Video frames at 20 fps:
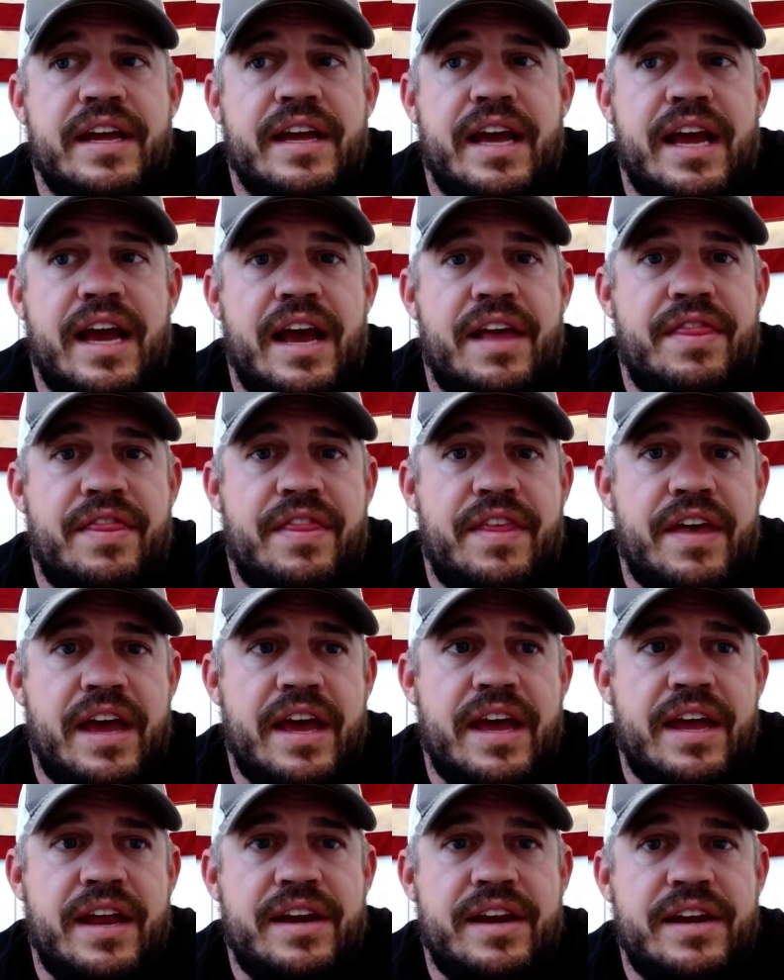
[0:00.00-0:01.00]
And
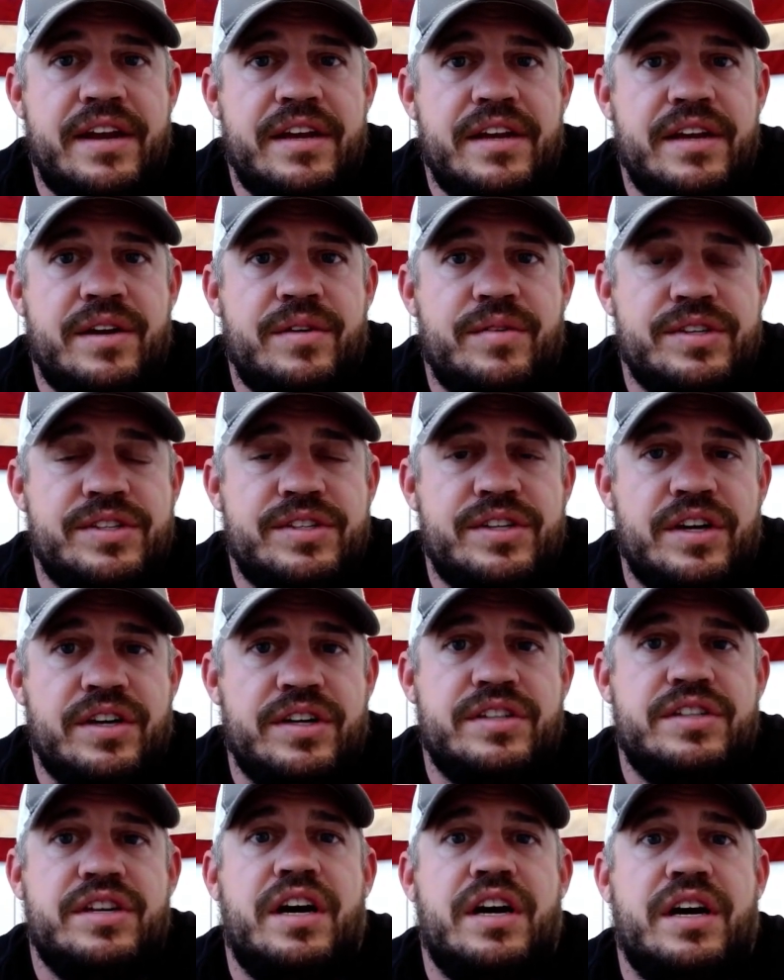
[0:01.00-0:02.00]
then we
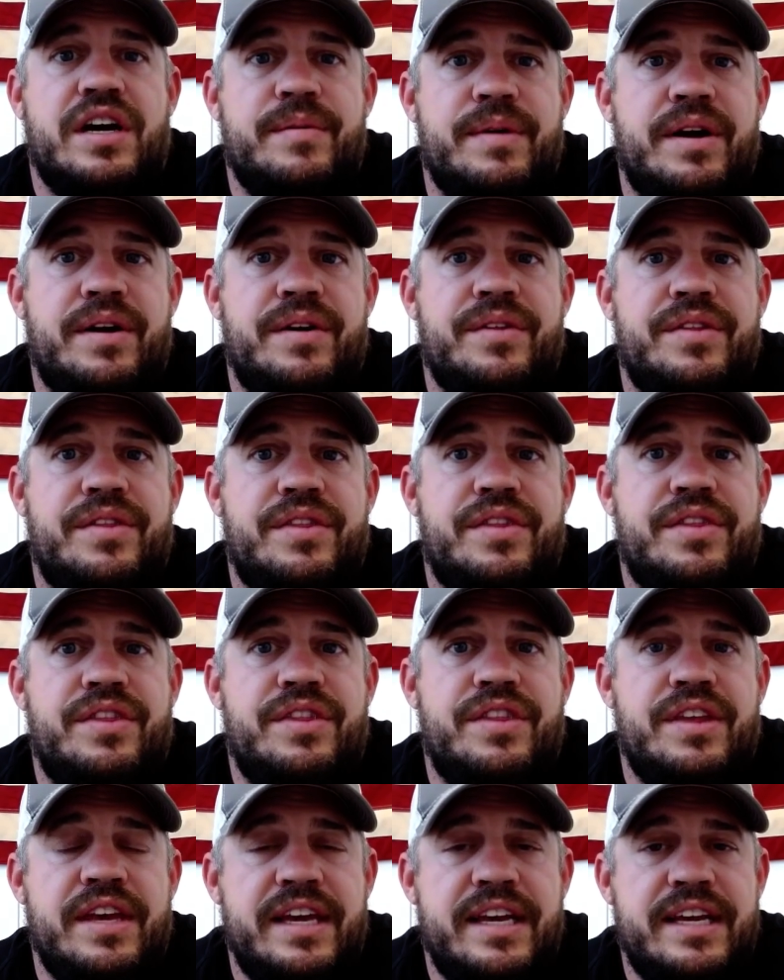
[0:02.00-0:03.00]
started talking about
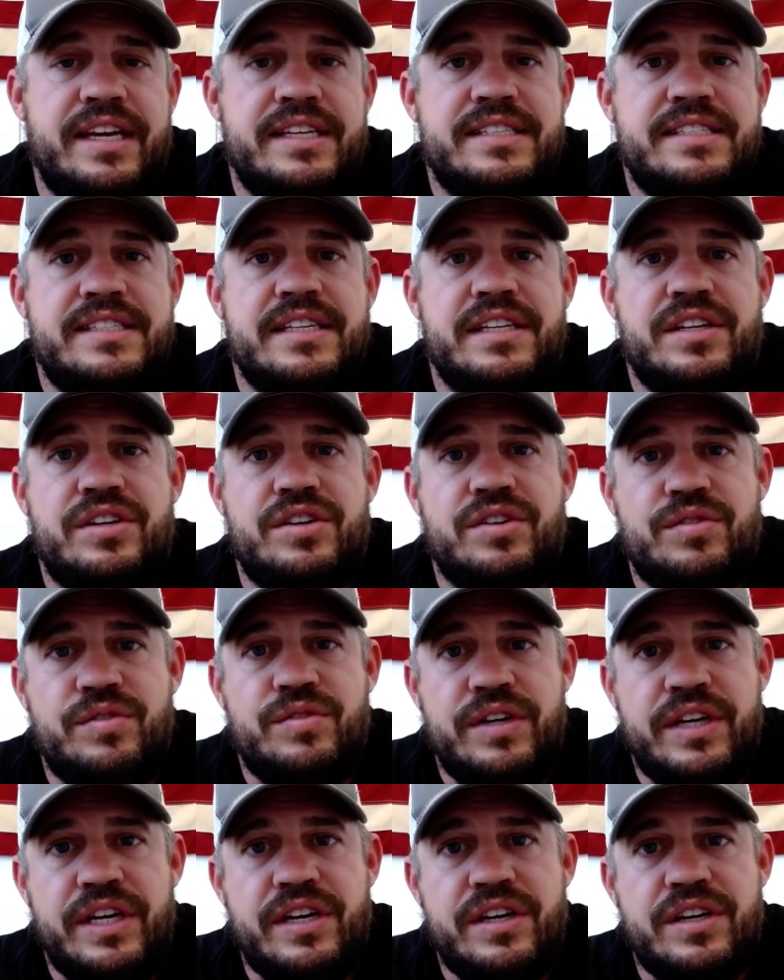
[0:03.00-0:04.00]
things and
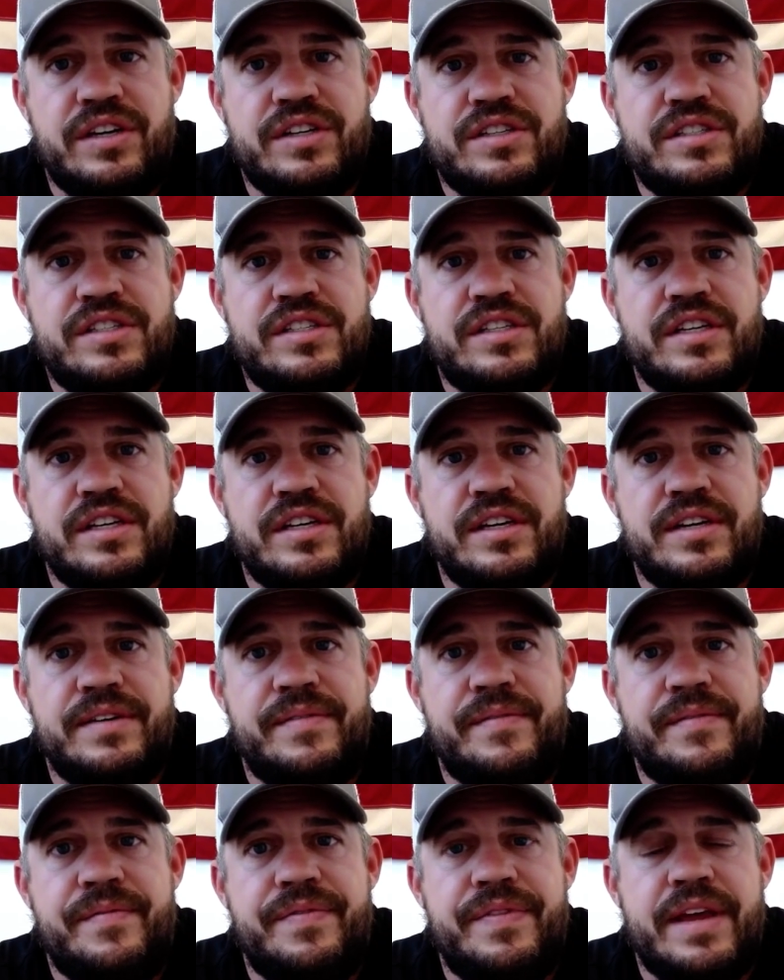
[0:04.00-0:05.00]
careers
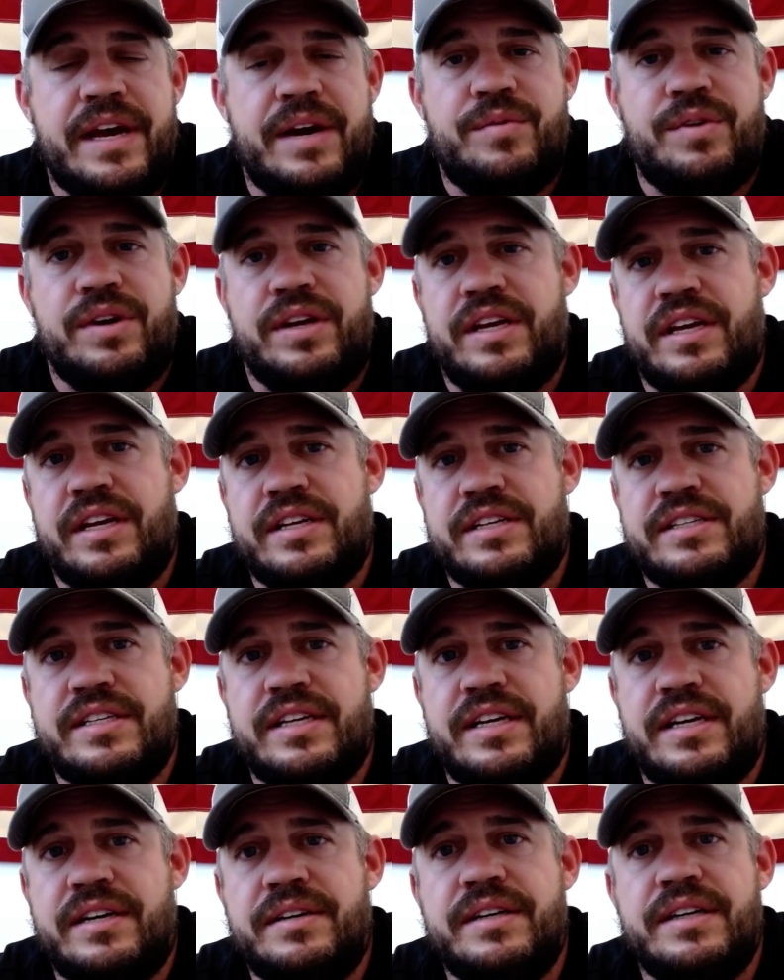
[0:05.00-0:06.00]
that would get us
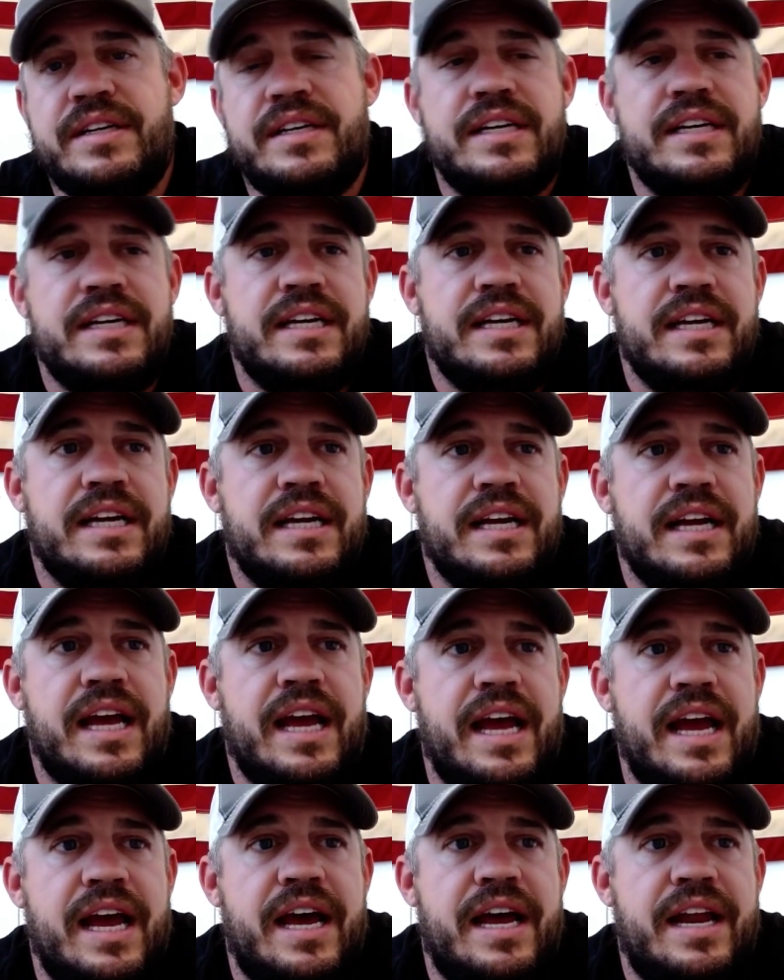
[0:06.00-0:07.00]
there.
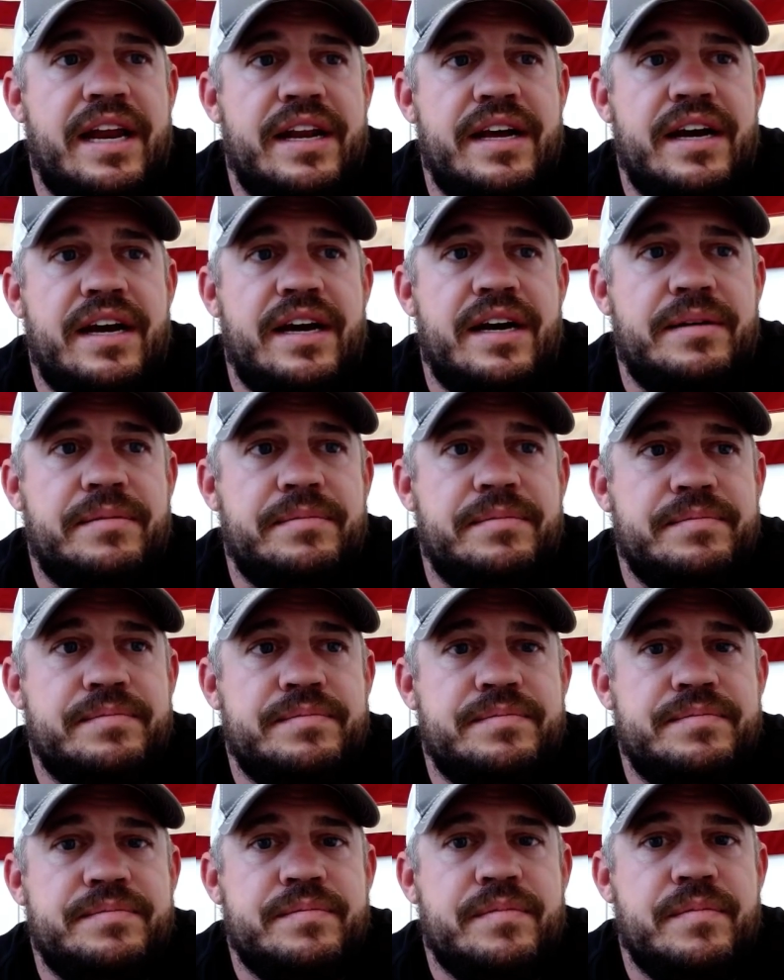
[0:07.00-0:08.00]
And
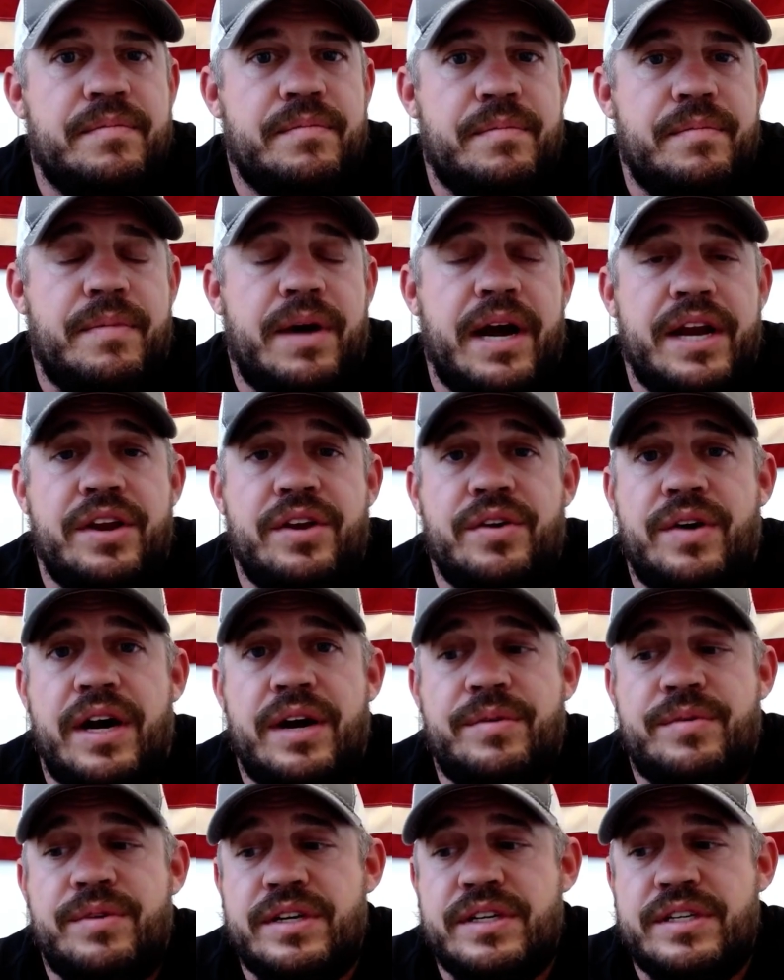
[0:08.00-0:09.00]
mind you,
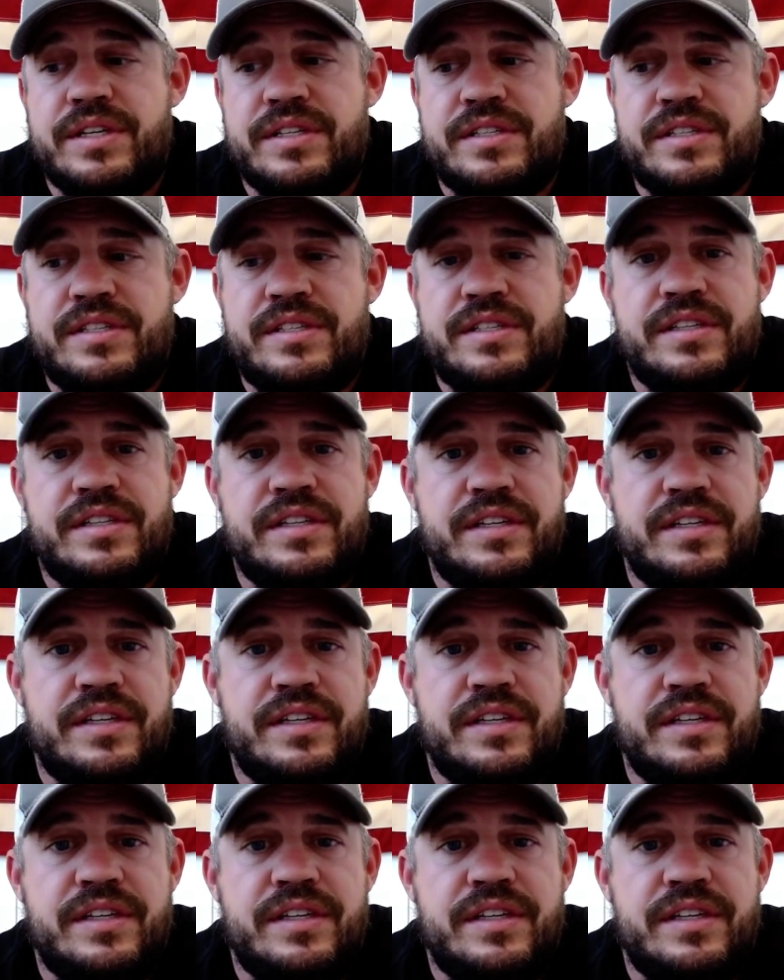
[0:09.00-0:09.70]
I was